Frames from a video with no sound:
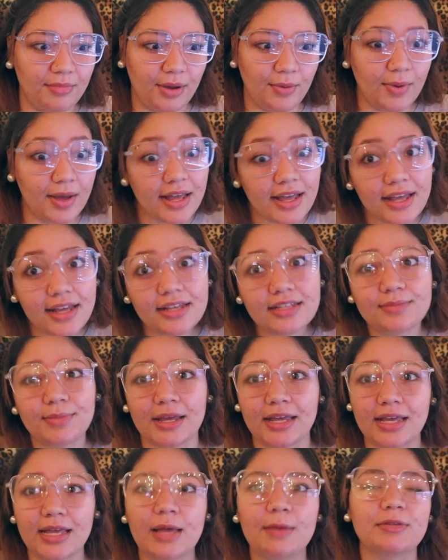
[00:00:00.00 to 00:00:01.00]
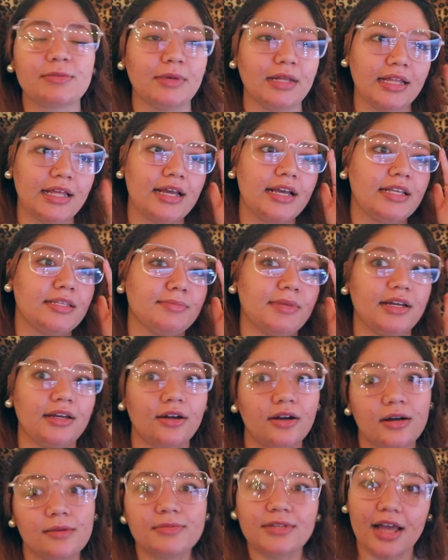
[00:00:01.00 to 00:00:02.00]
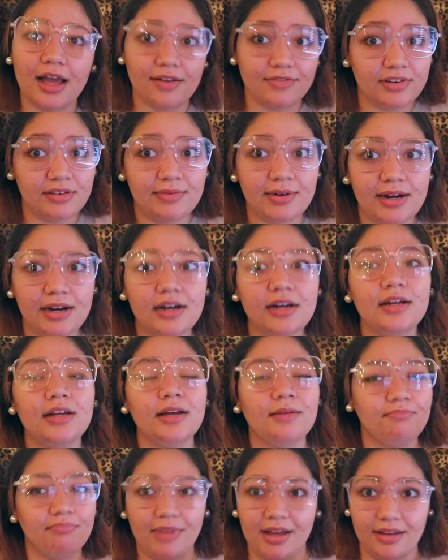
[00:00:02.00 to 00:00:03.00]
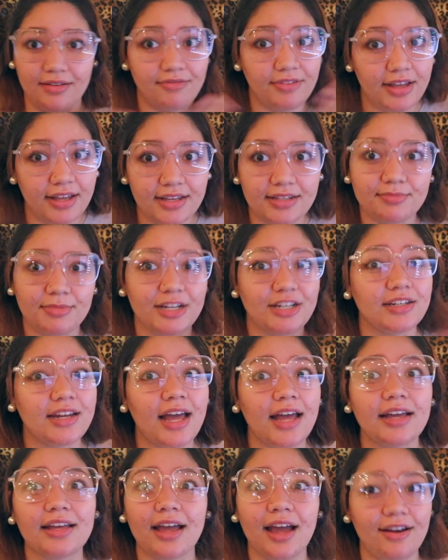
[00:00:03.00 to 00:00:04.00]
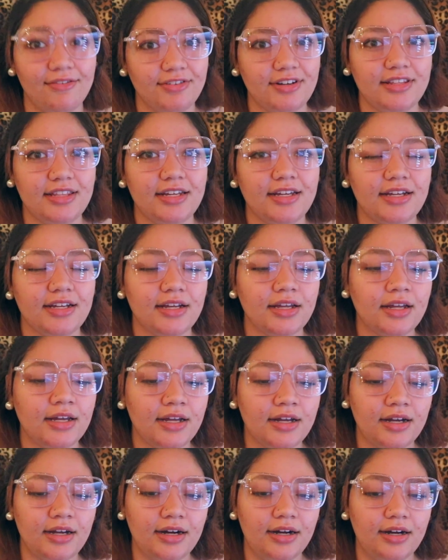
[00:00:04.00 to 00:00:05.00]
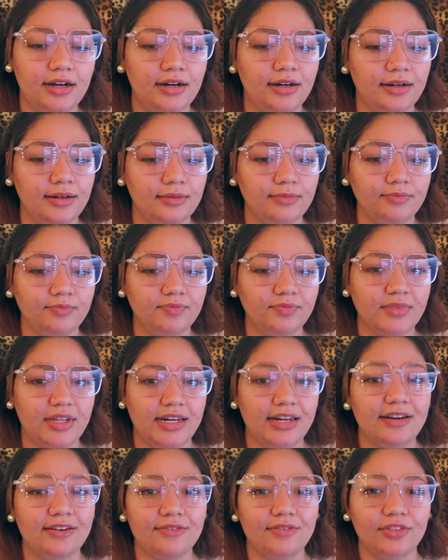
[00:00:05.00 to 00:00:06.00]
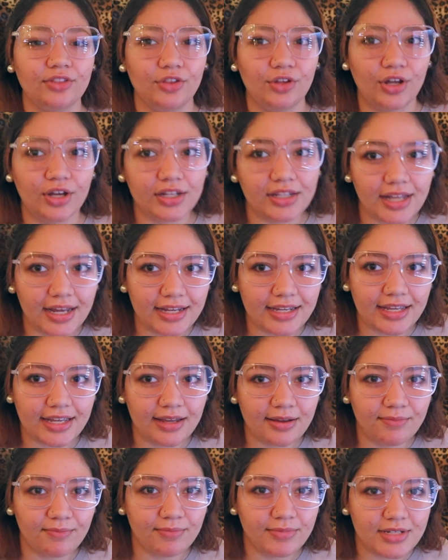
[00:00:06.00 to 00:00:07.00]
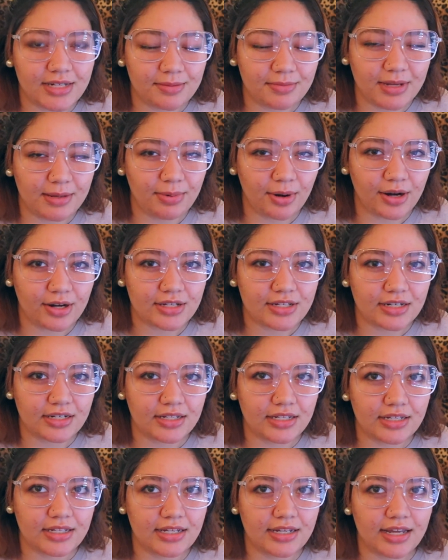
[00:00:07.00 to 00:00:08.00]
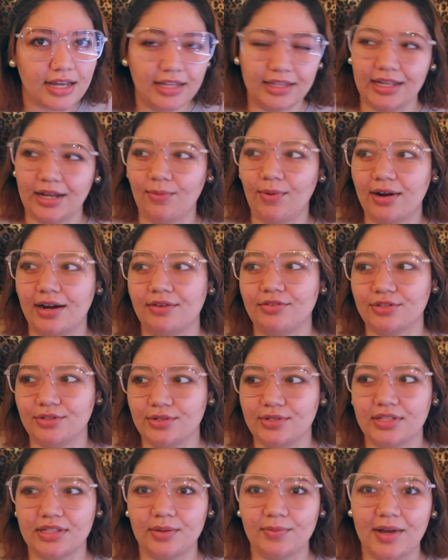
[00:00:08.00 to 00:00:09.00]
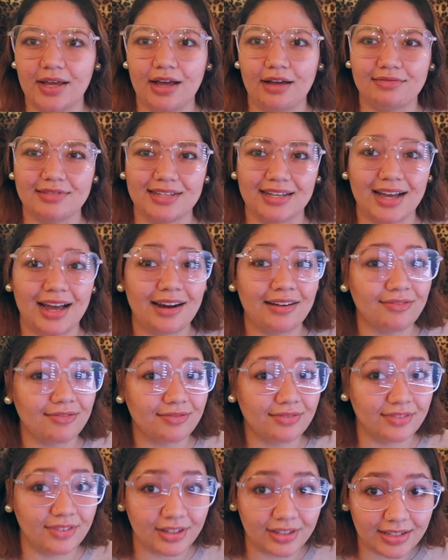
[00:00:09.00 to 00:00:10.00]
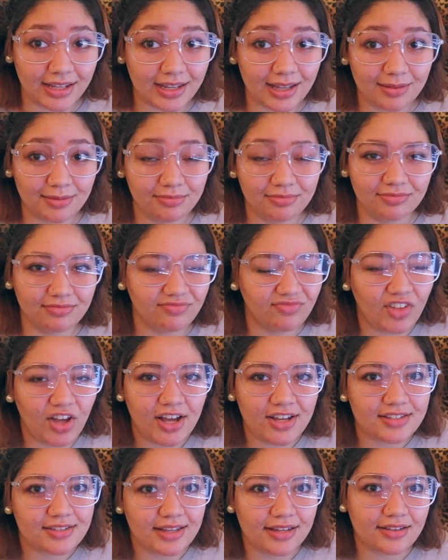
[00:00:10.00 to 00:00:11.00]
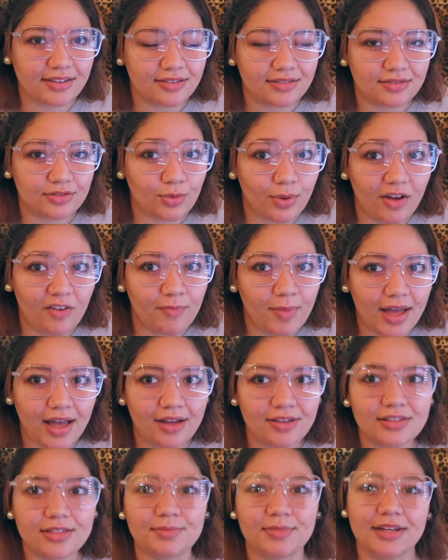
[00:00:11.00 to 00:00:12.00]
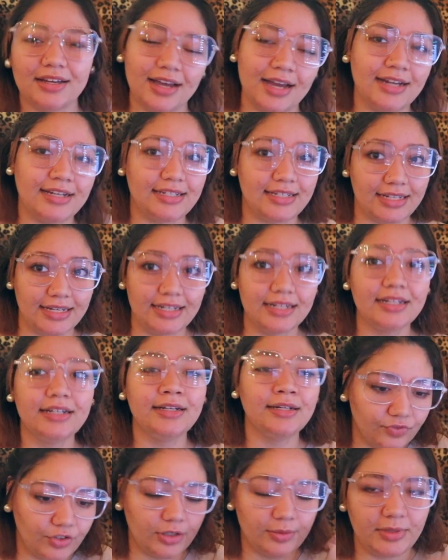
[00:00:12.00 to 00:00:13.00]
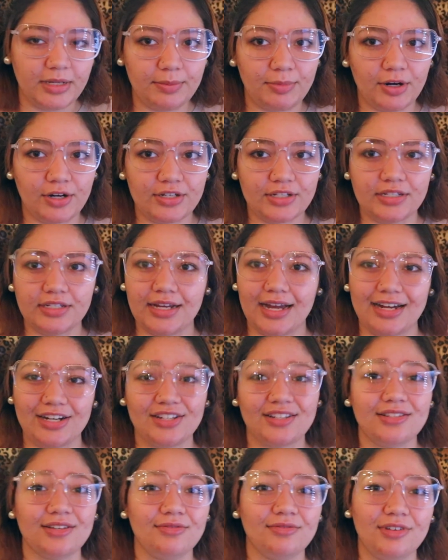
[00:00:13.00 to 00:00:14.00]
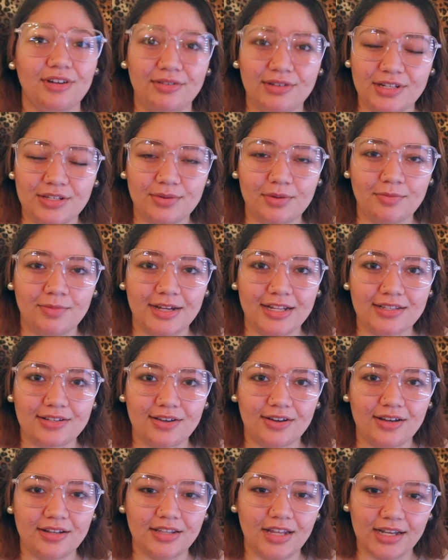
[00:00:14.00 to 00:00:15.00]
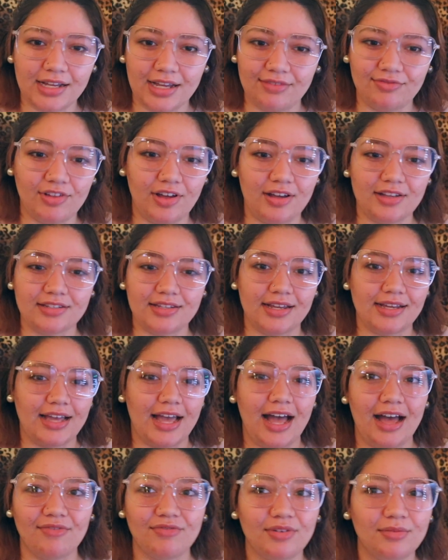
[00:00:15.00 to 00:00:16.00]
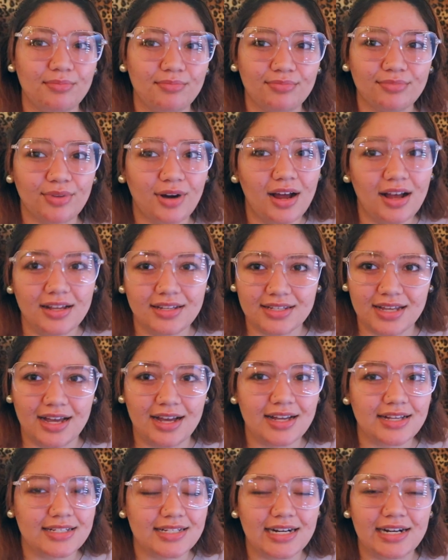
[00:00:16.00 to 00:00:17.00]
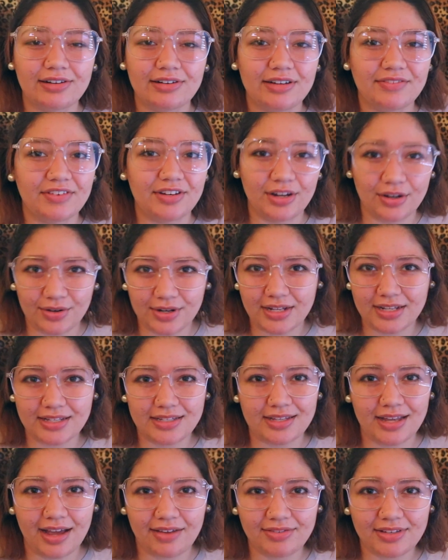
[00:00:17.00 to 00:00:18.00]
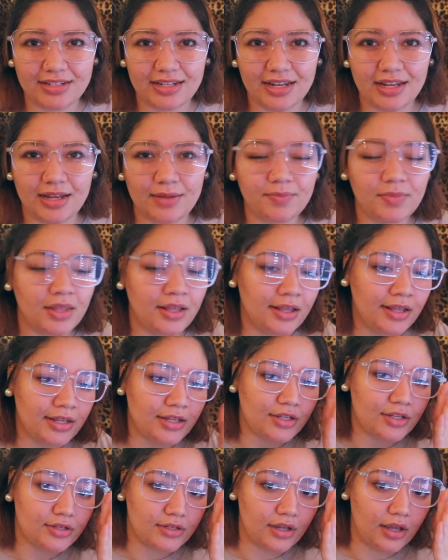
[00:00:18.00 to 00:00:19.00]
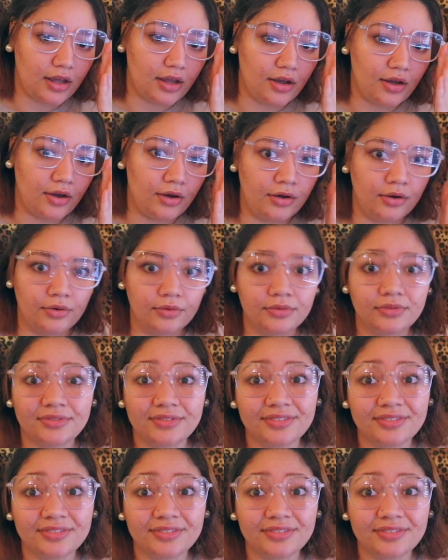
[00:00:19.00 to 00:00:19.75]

my waist, my hips, my legs, my arms, everywhere, my face, my neck, everything. It didn't look like it to me personally. And like when I was losing the weight, I was like, I don't look like I lost like 12 pounds, but I did. For me personally, I just don't notice when weight's gone. Like I've lost like half a bra size and I don't even notice half the time. So